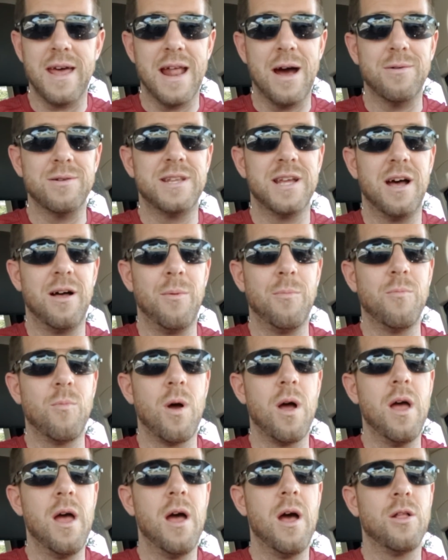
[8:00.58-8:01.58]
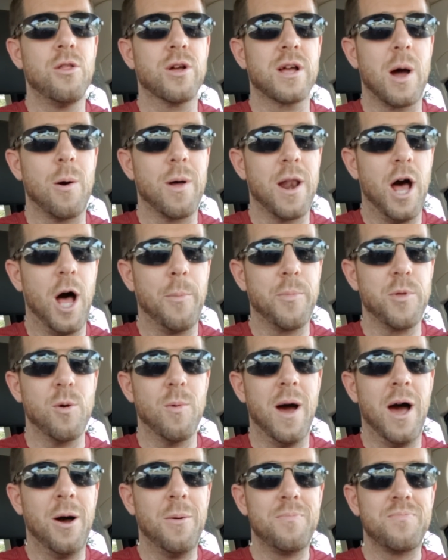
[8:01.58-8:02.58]
And I would tell him, look, I want to help you
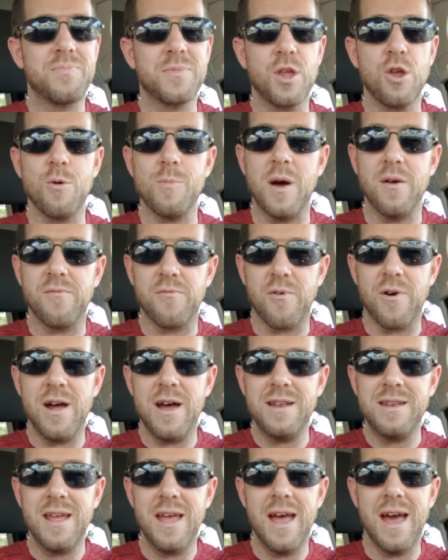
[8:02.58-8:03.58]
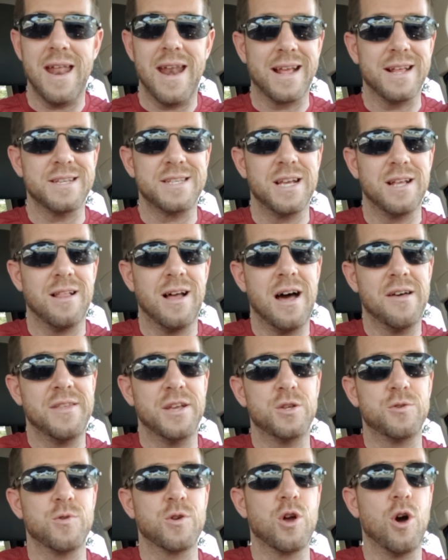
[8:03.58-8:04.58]
out. You're my friend. And I can see a lot of
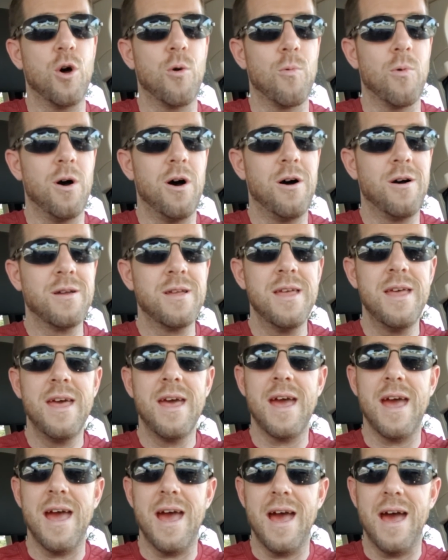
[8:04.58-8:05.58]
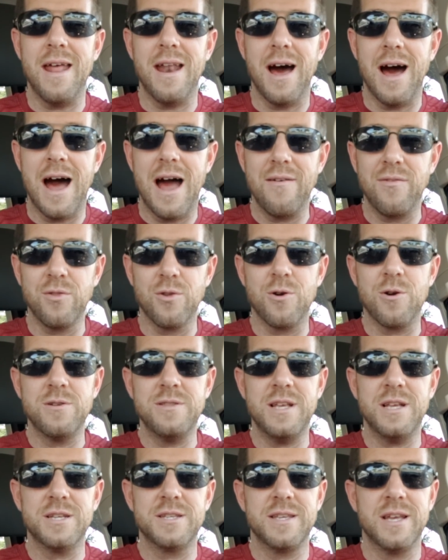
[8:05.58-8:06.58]
things you're going wrong. And I've
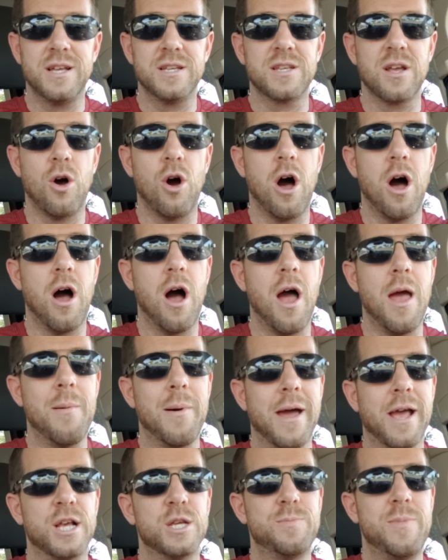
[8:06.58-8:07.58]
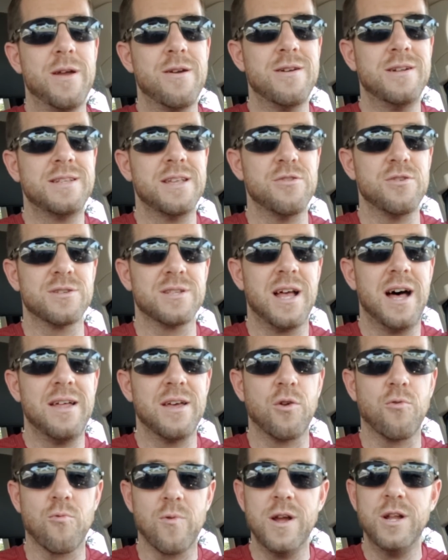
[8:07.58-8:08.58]
learned these things in my experience. And there's a lot
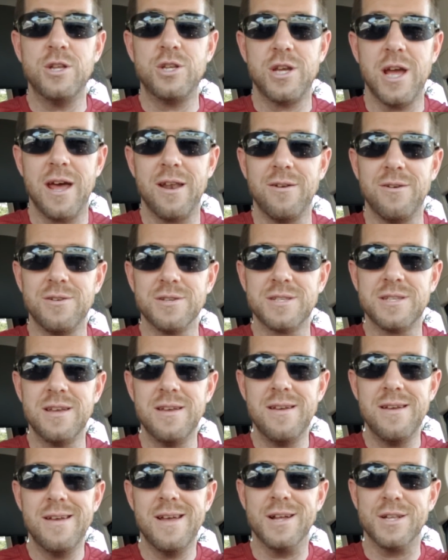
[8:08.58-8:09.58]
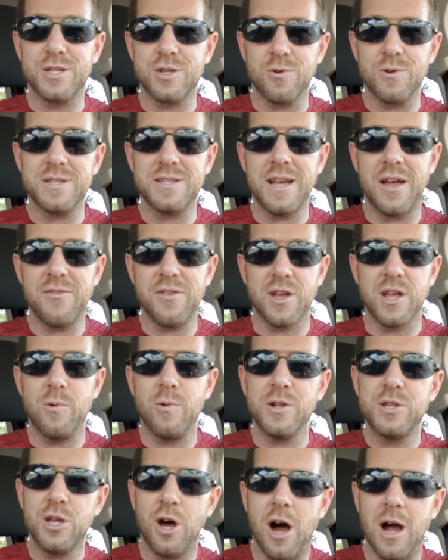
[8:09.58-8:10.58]
of great channels and sources out there that can
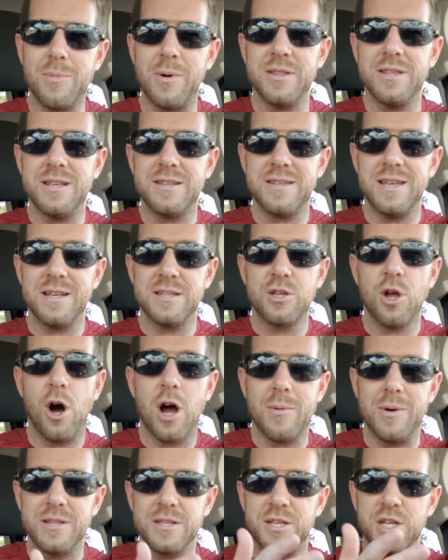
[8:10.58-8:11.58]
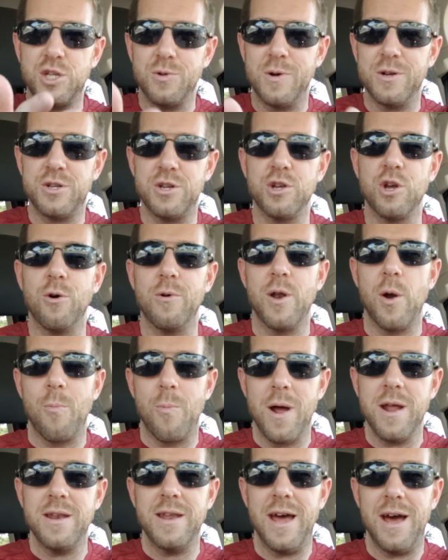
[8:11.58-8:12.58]
really talk about these things, talk about the situation you're going in
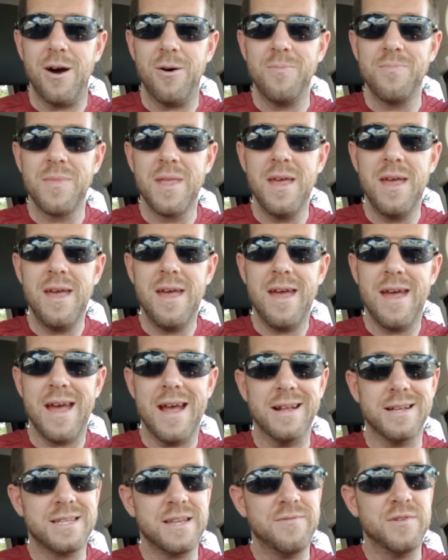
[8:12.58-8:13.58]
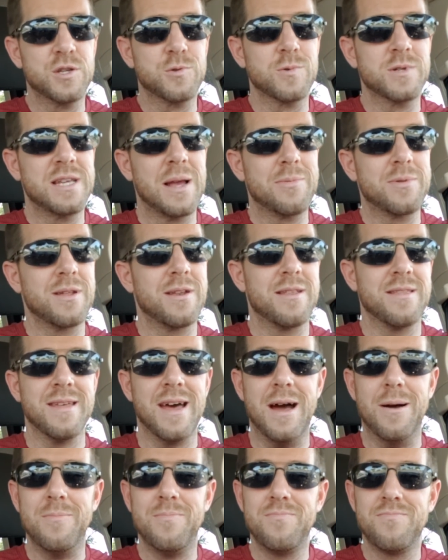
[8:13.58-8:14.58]
right now, and see if he's receptive to
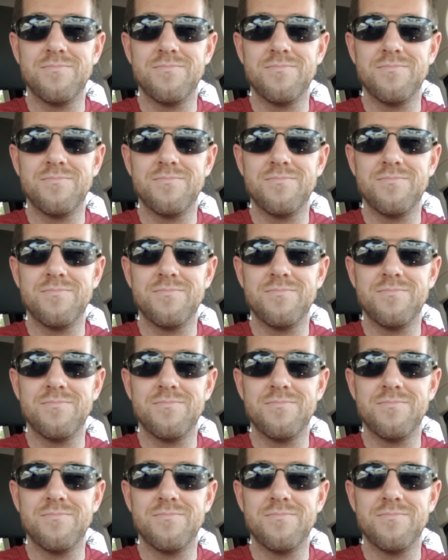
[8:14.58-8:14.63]
that.